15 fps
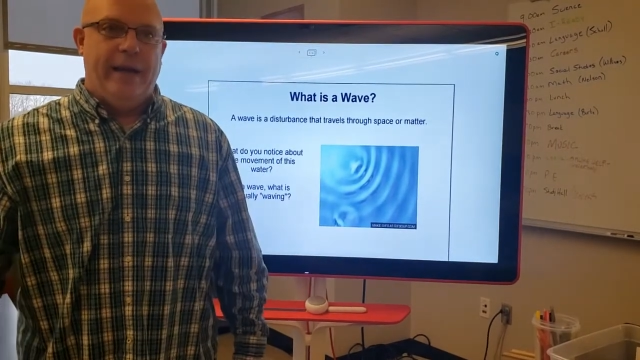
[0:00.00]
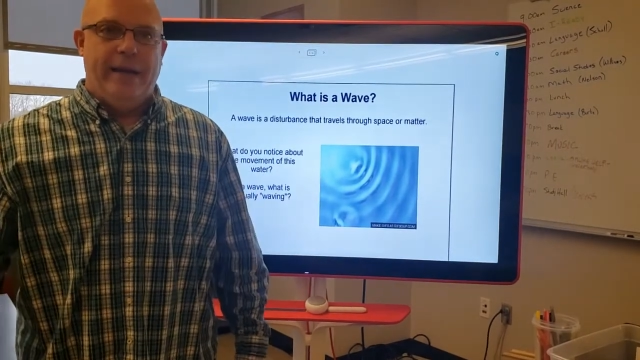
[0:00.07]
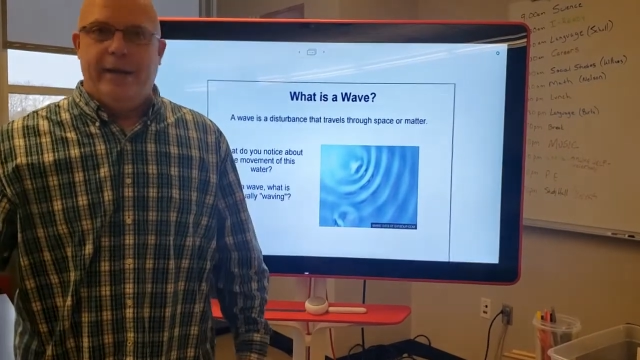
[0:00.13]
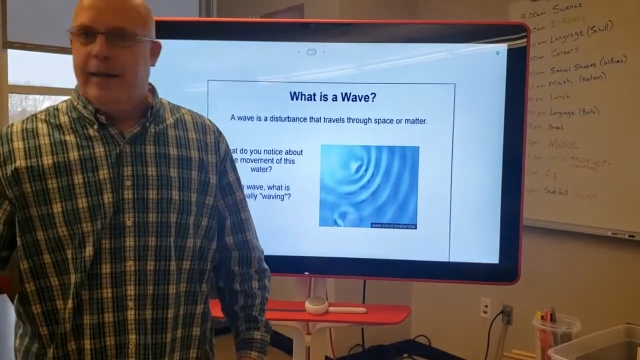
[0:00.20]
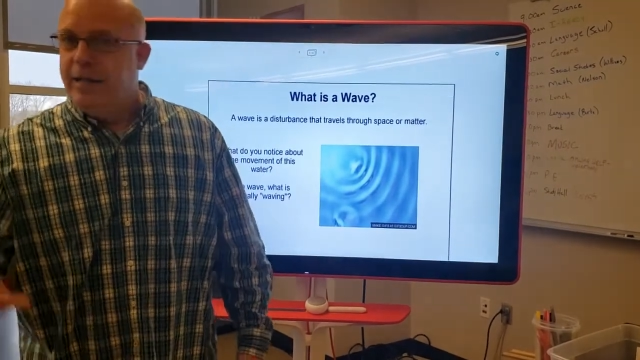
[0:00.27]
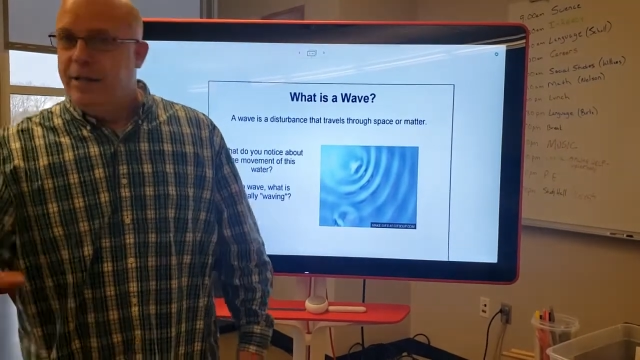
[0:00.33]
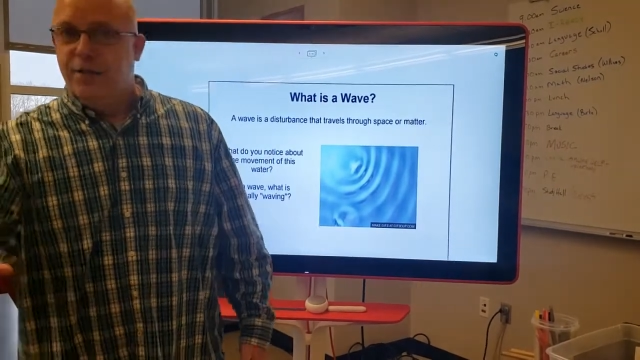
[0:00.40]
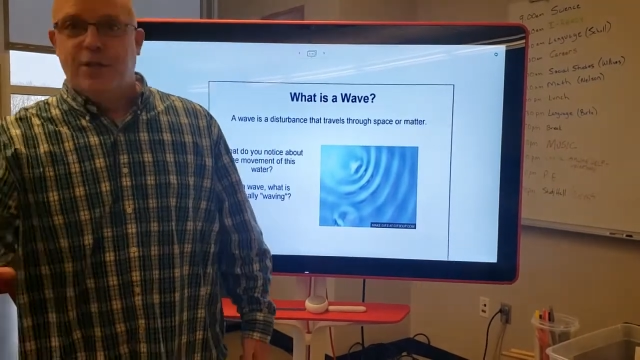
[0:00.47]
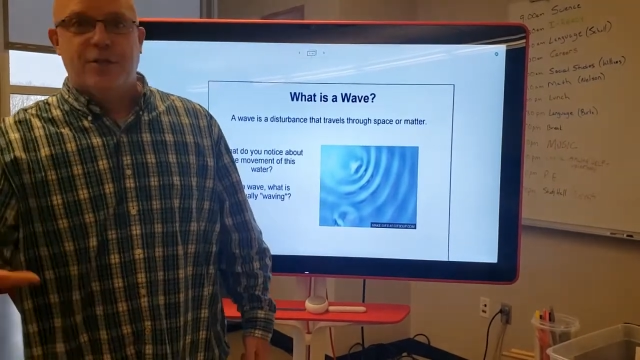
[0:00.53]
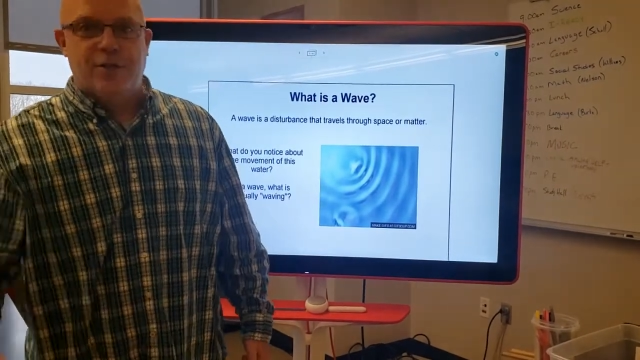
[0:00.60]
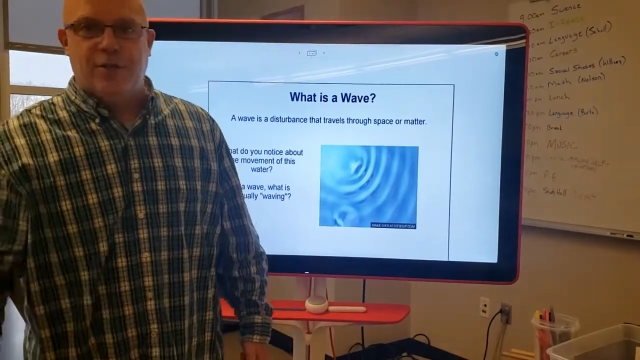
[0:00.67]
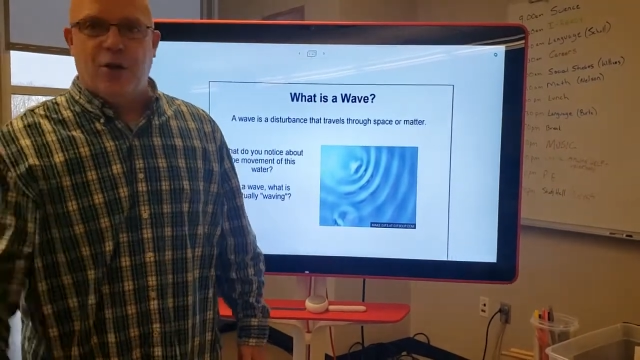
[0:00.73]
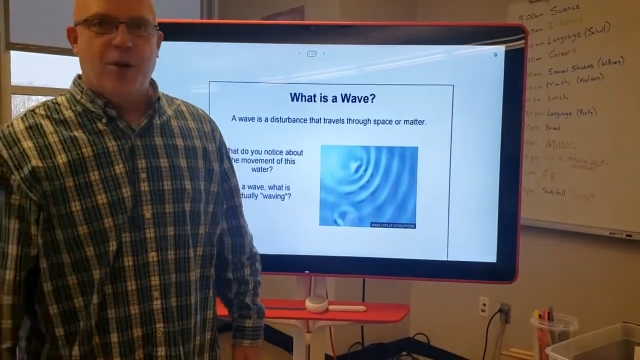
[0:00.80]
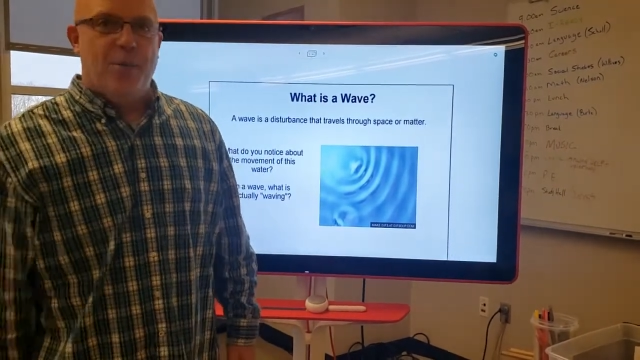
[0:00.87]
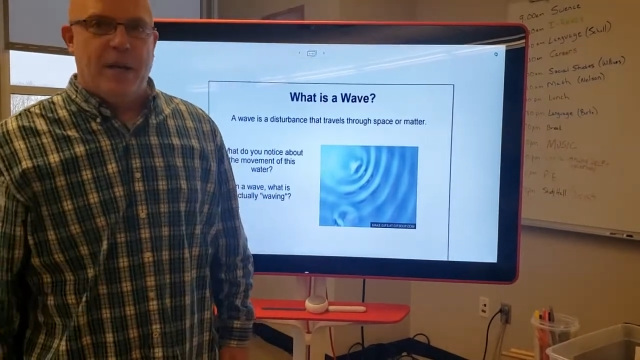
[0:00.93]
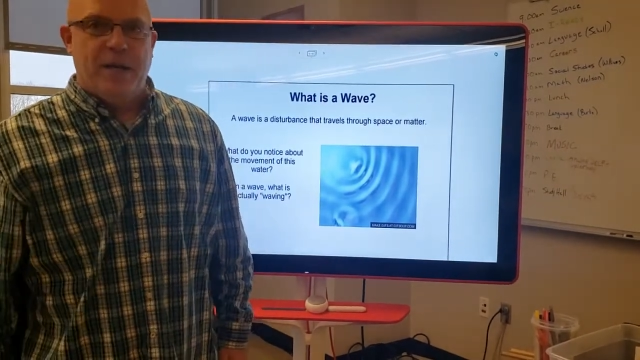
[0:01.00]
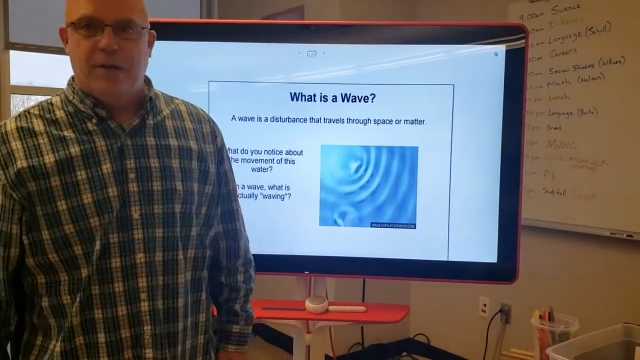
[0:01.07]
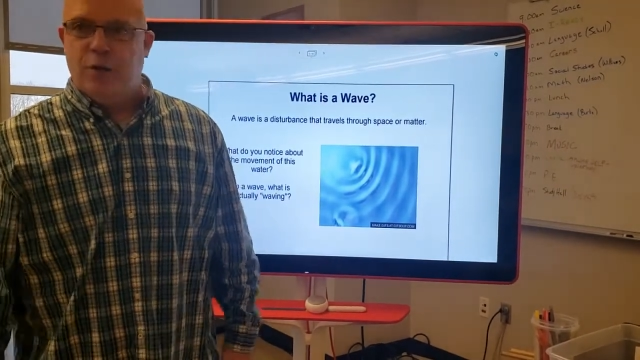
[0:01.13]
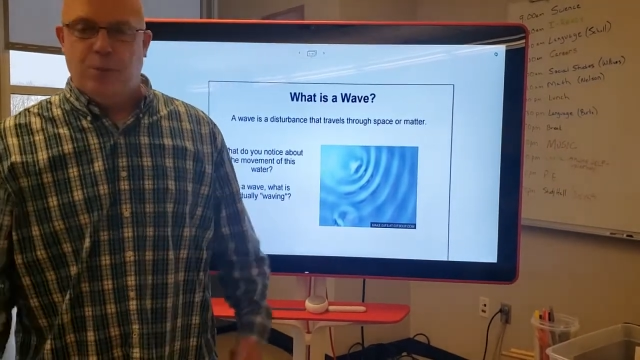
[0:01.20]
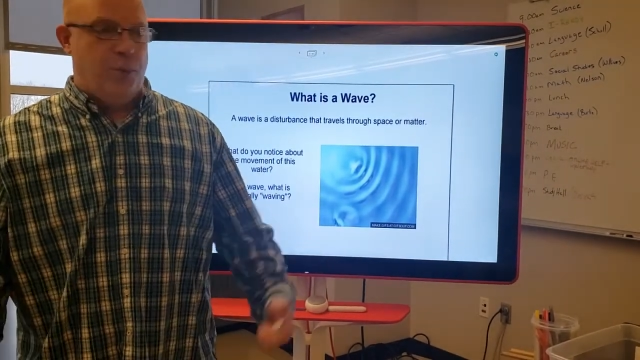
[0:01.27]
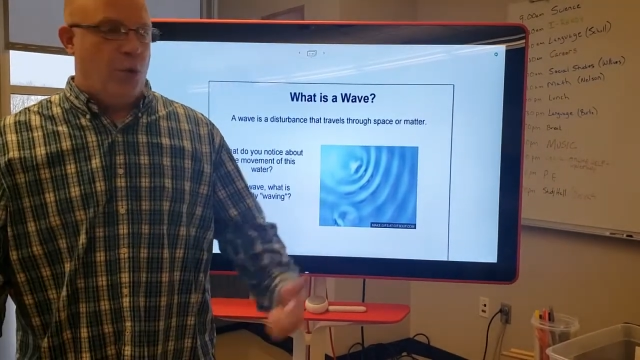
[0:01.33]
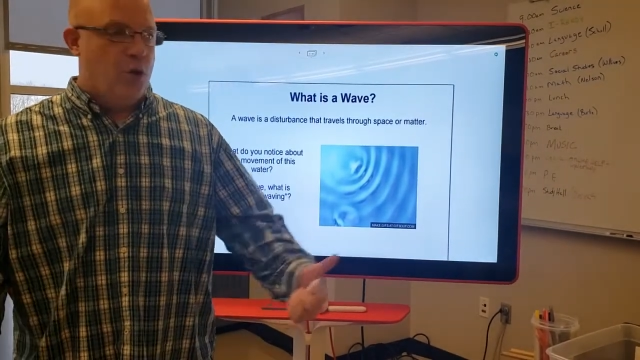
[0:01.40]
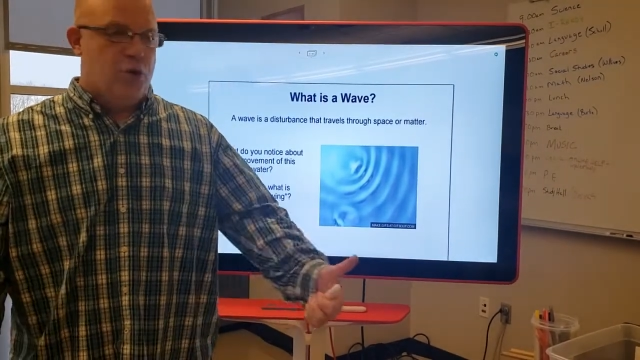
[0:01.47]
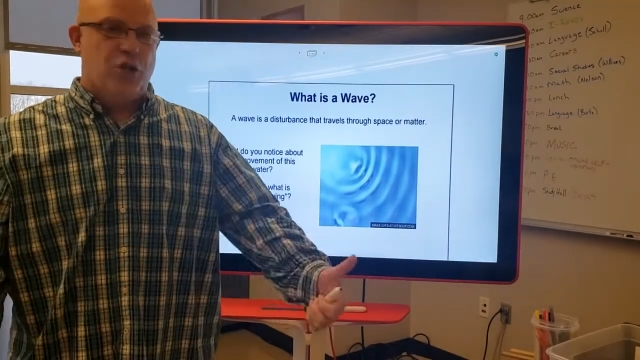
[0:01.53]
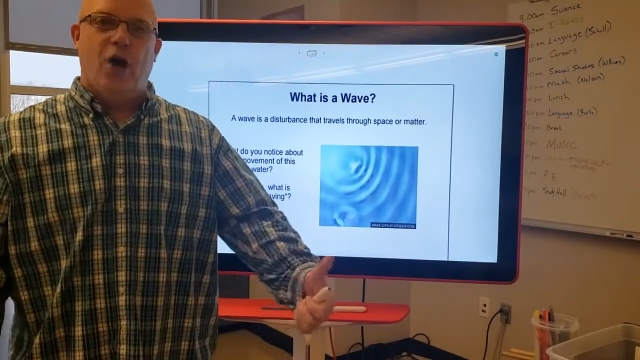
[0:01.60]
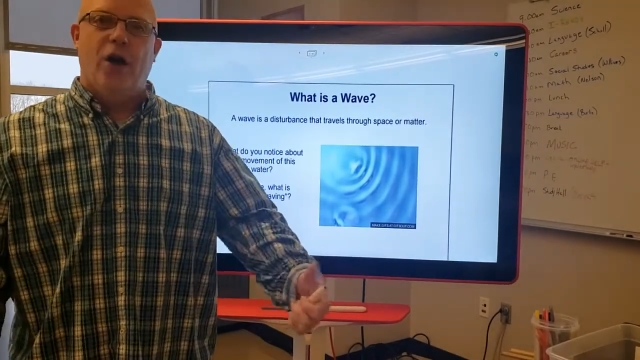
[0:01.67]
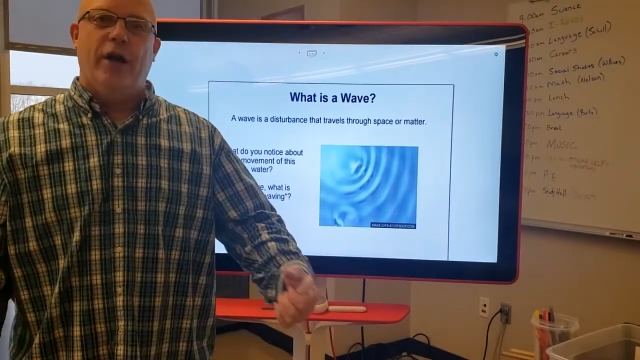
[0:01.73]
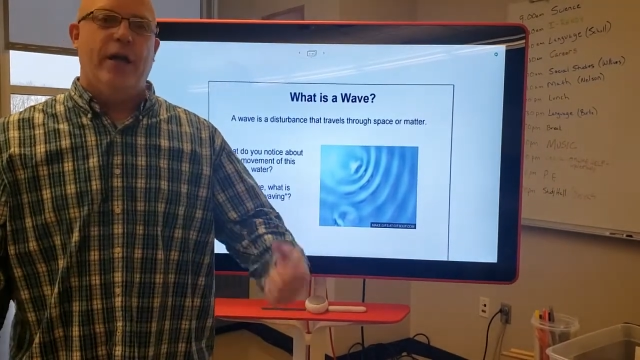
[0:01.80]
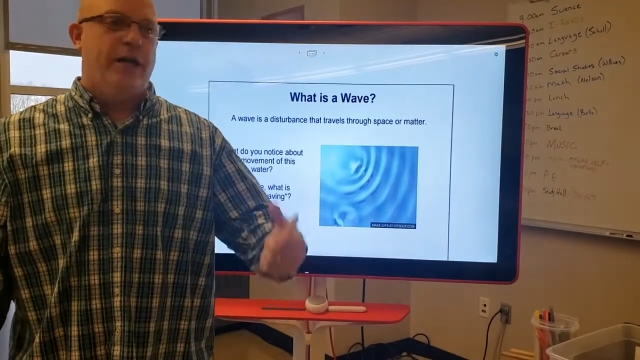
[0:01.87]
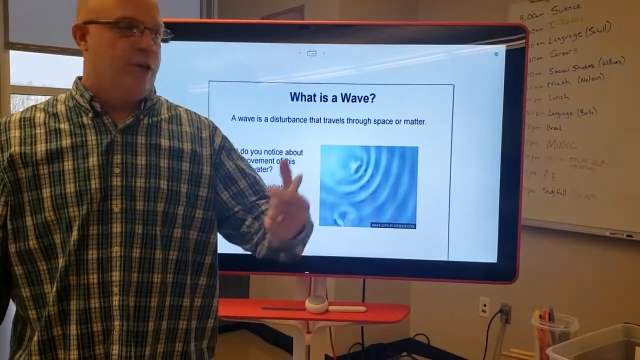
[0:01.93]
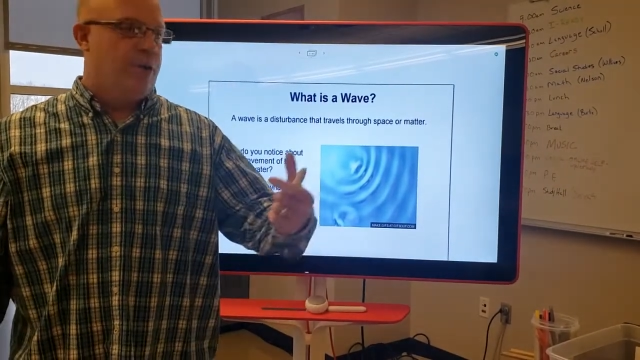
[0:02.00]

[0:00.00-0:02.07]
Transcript: and you disturb it. You push on it,